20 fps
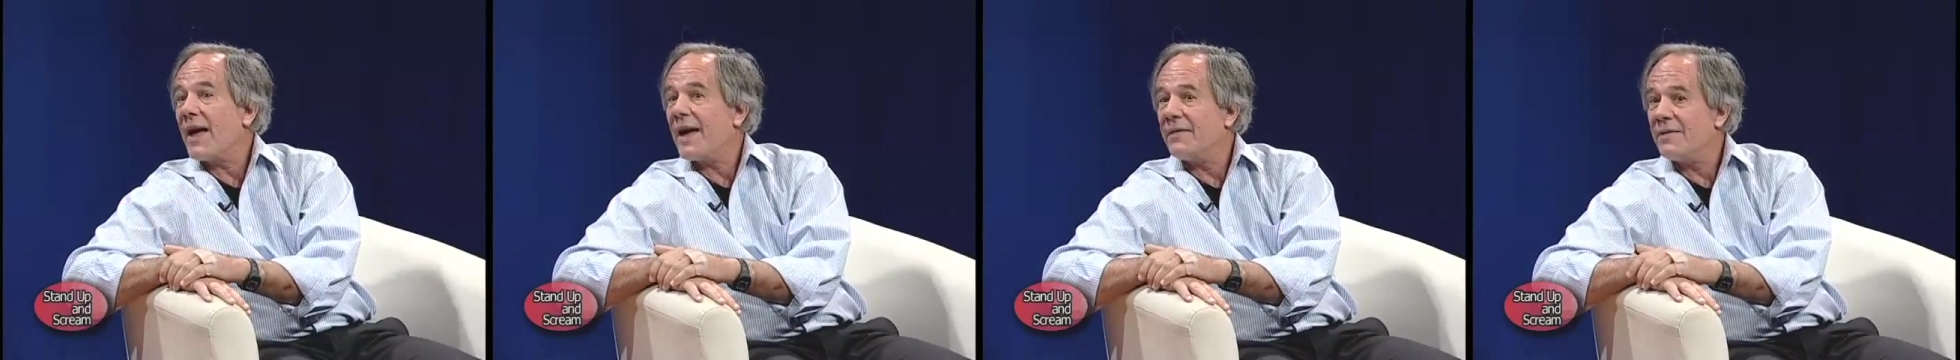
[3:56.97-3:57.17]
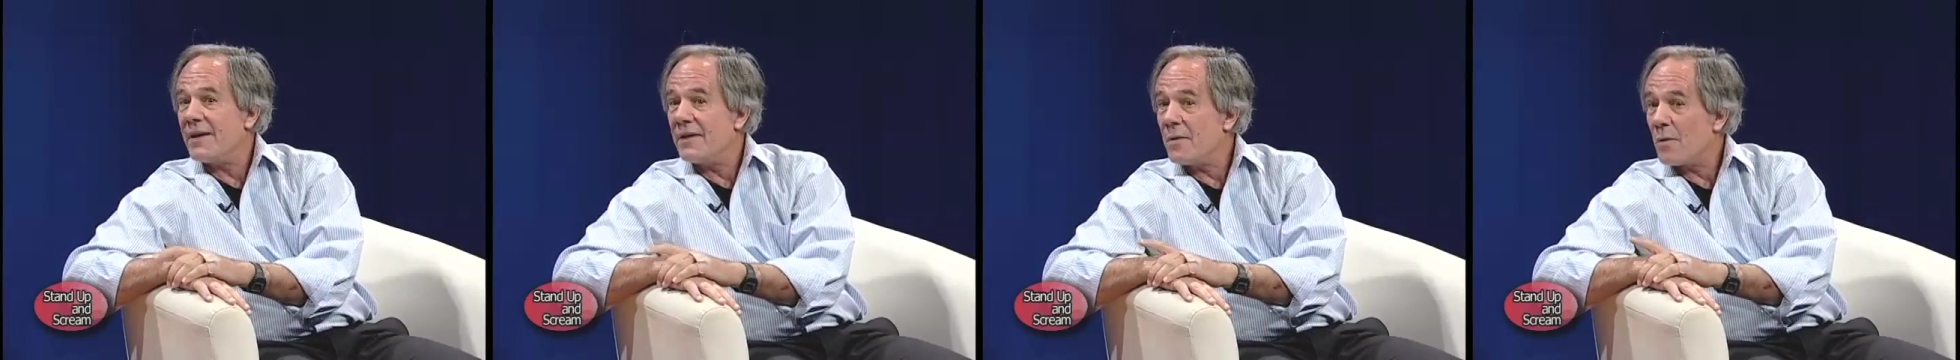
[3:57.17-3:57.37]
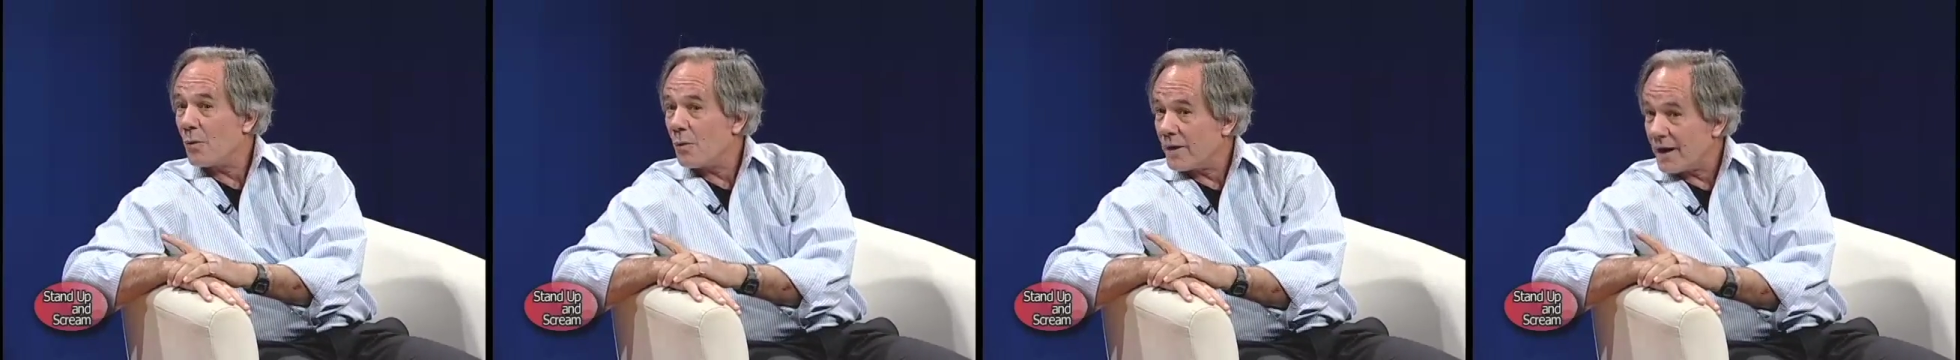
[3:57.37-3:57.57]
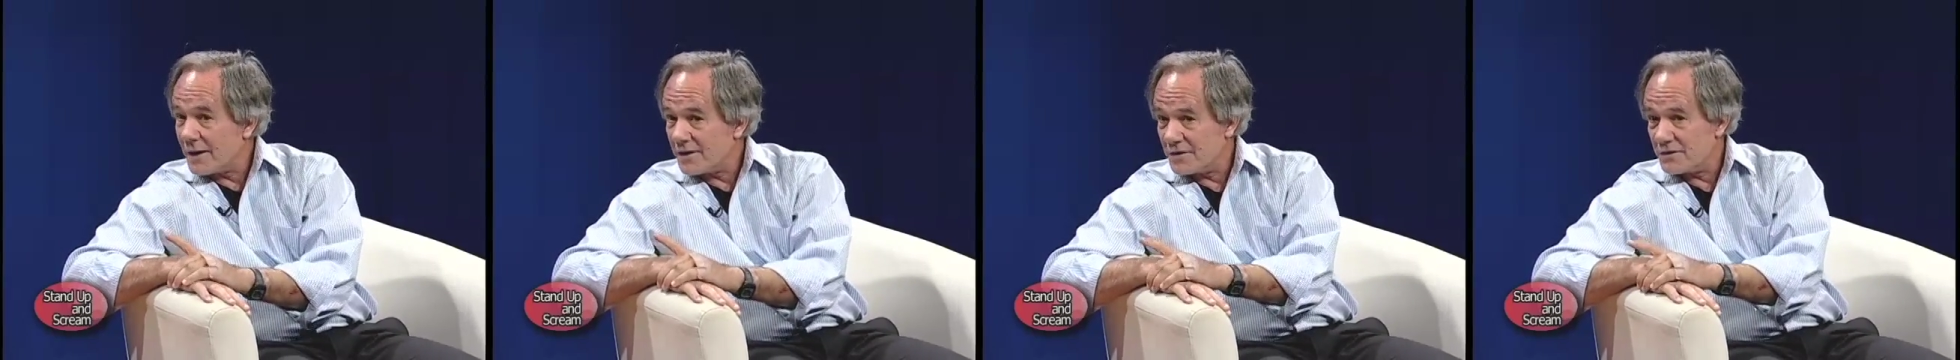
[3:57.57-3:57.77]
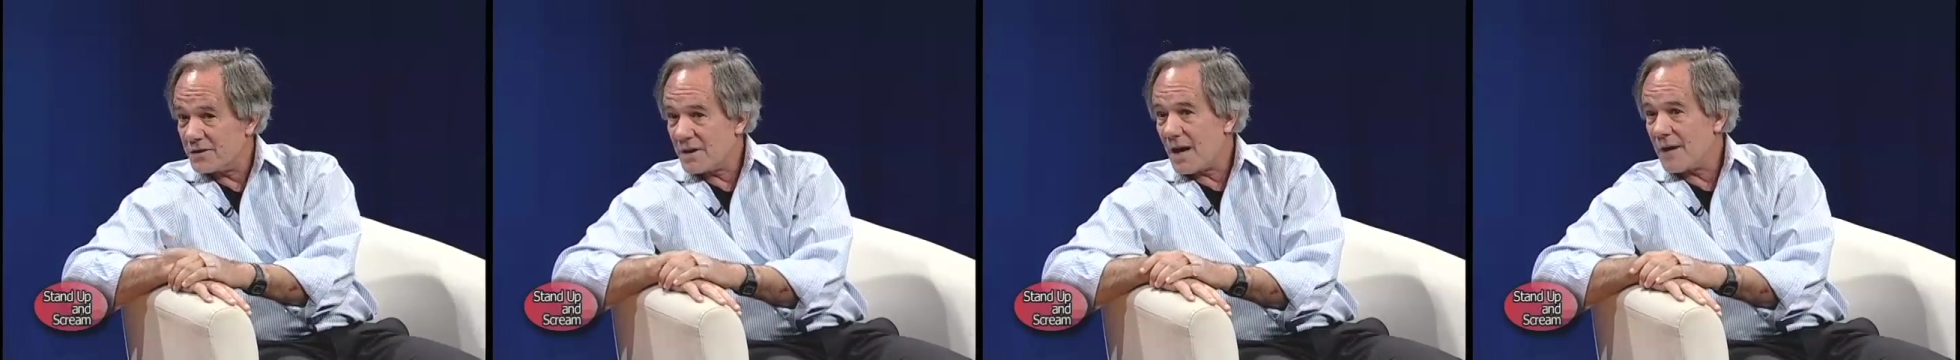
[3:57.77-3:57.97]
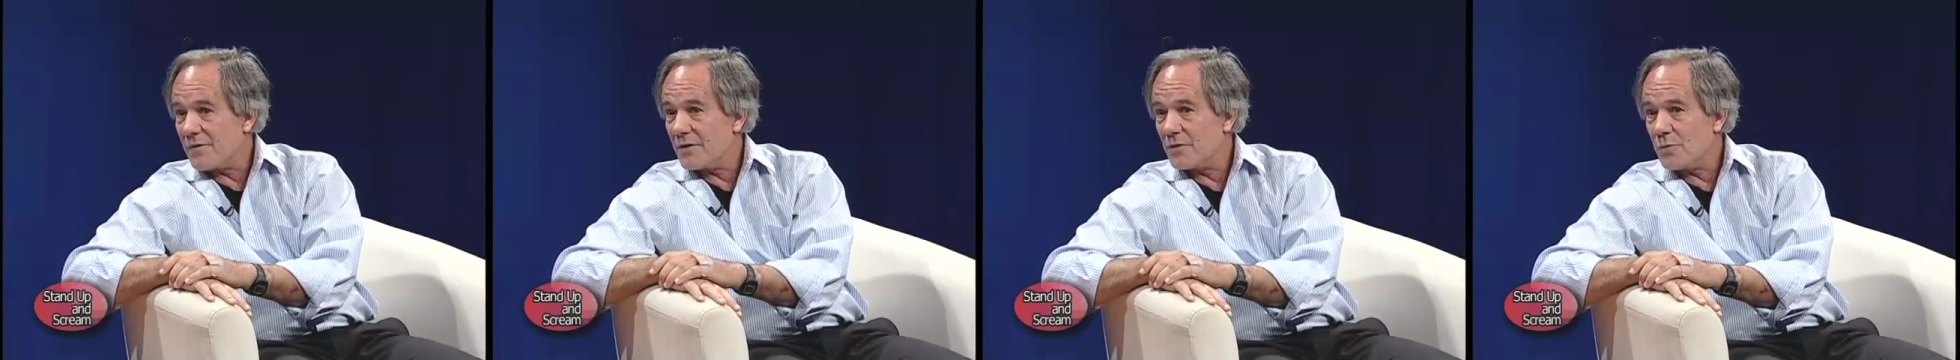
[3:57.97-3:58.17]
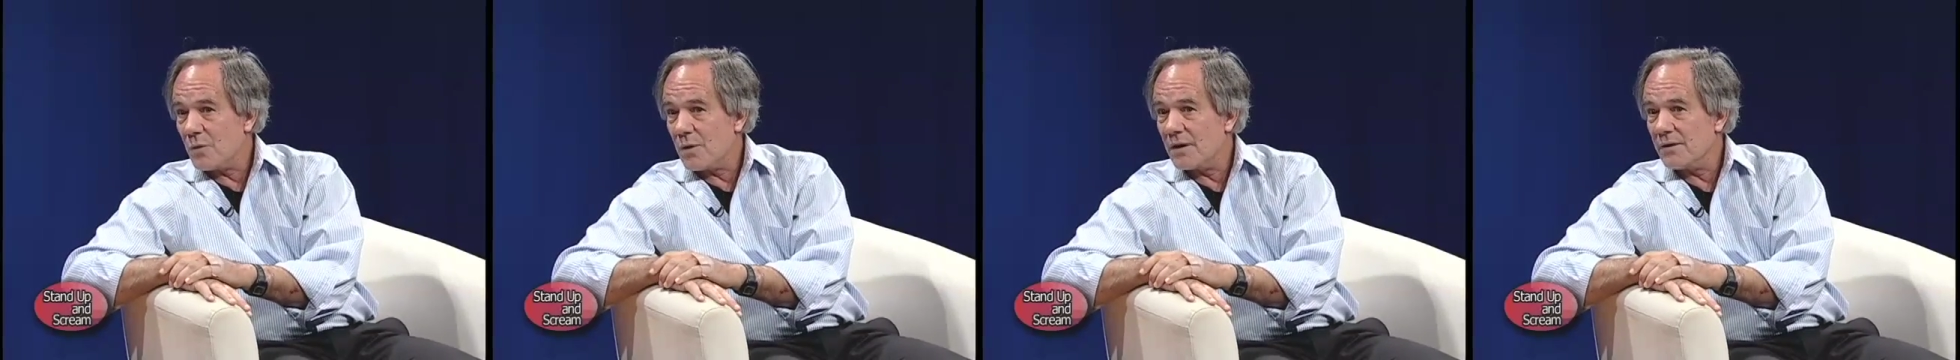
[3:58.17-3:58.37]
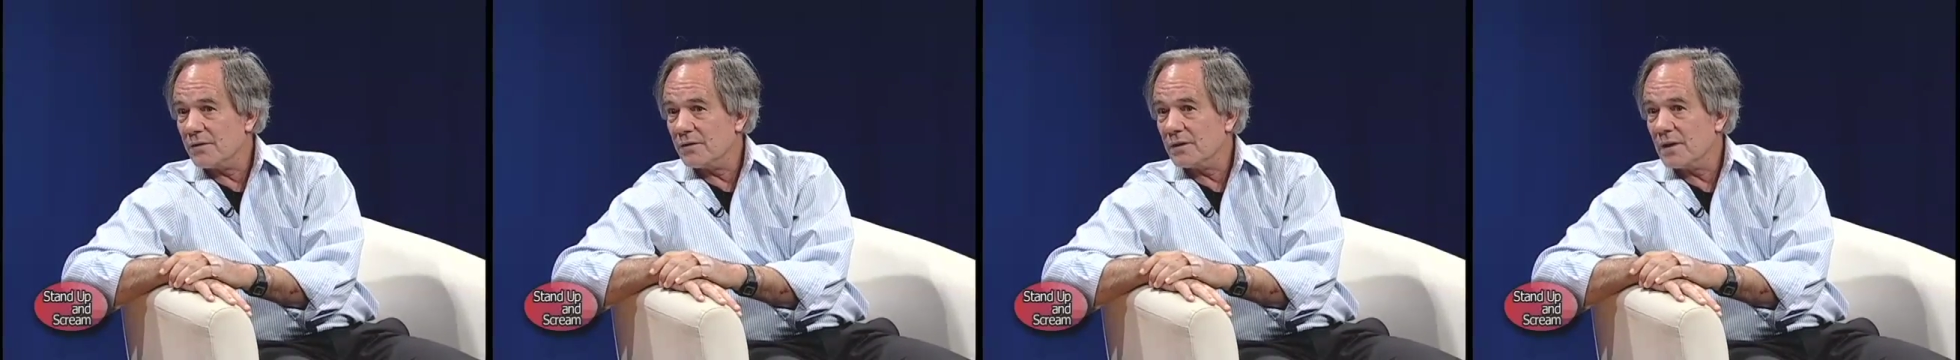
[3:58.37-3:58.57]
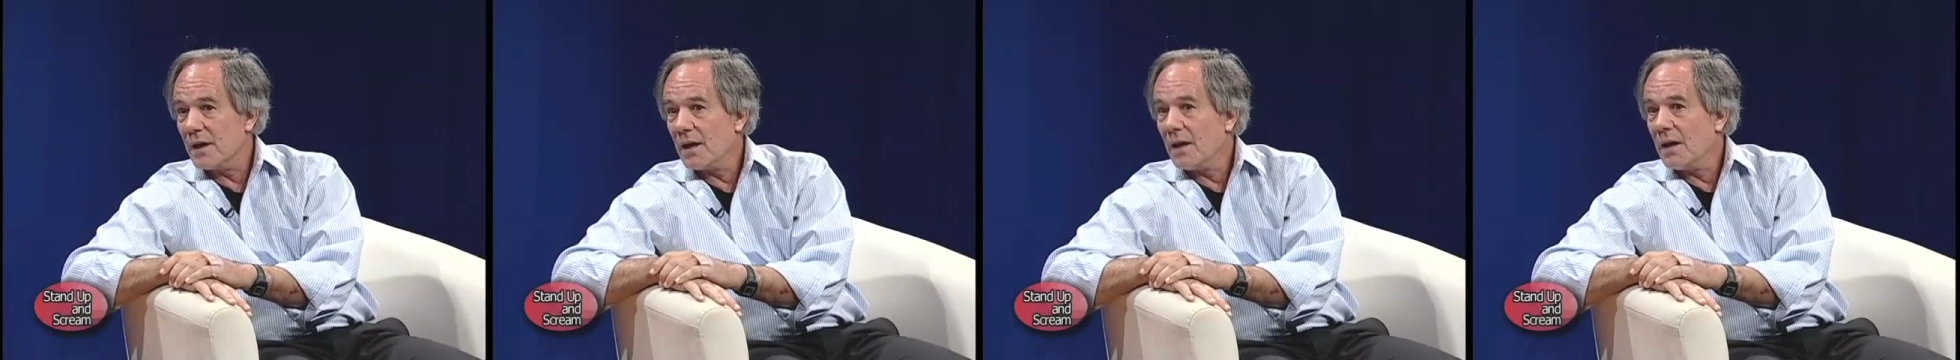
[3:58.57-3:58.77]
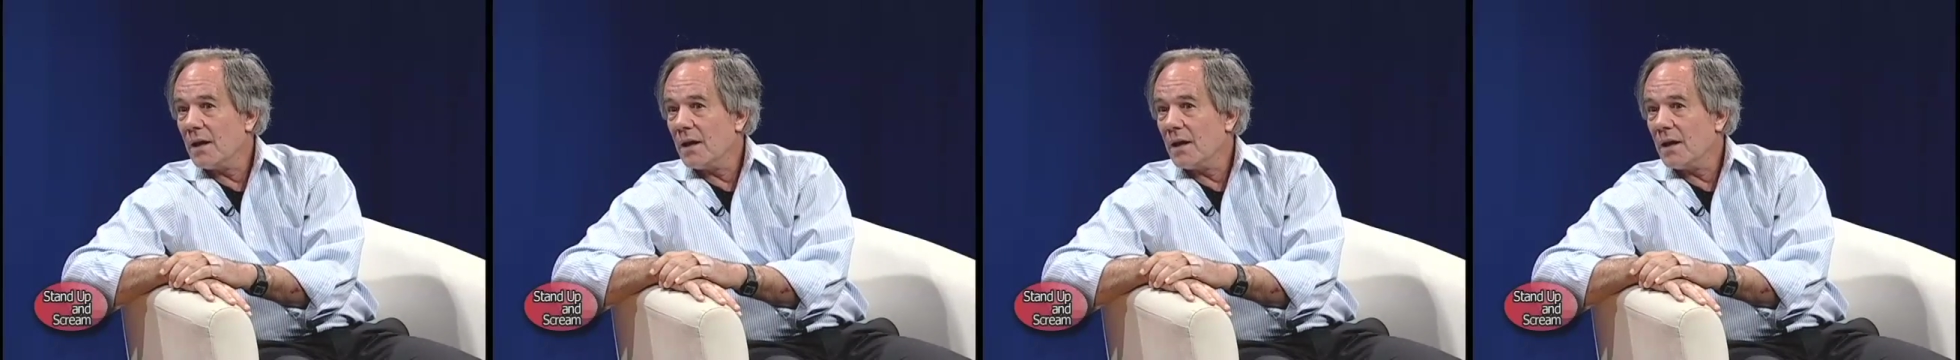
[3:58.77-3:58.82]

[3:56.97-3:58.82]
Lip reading: And then what I discovered was